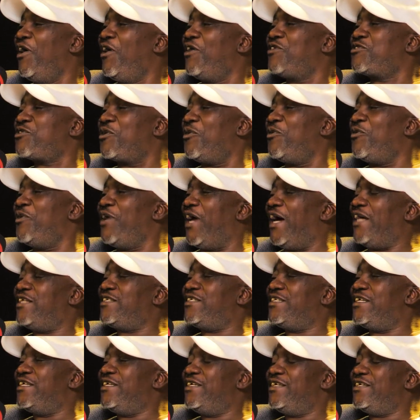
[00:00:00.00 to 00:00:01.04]
So we
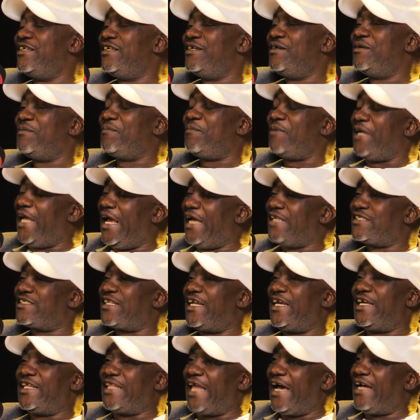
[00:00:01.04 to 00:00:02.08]
had players
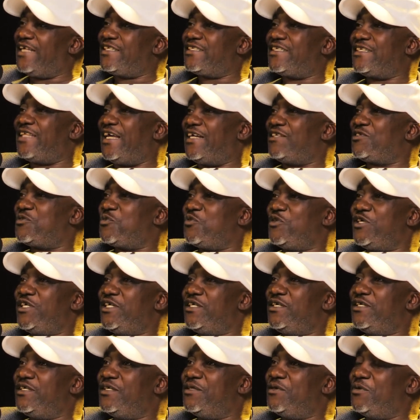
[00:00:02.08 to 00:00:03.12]
like that
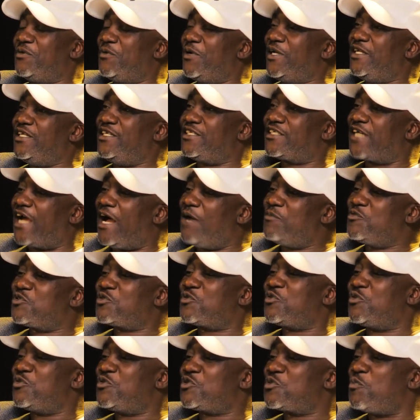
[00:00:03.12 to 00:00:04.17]
when it comes
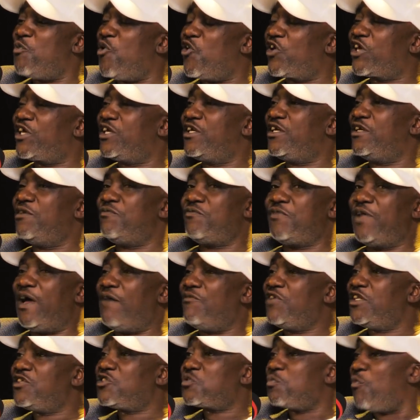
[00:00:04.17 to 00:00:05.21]
to smoking, if they
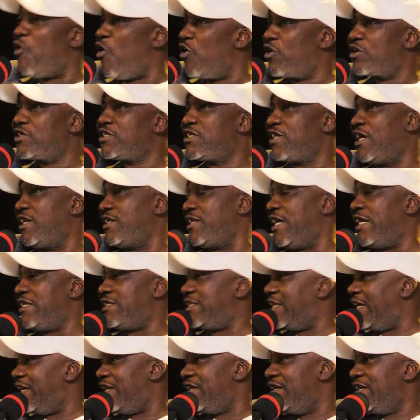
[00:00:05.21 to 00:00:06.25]
haven't smoked that
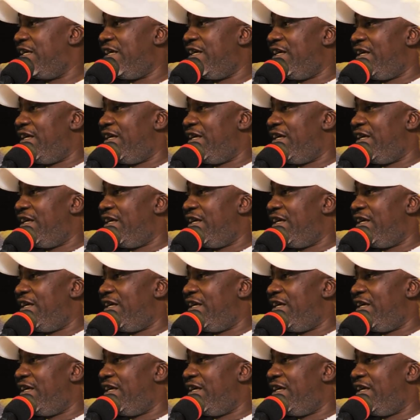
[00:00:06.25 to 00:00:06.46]
day,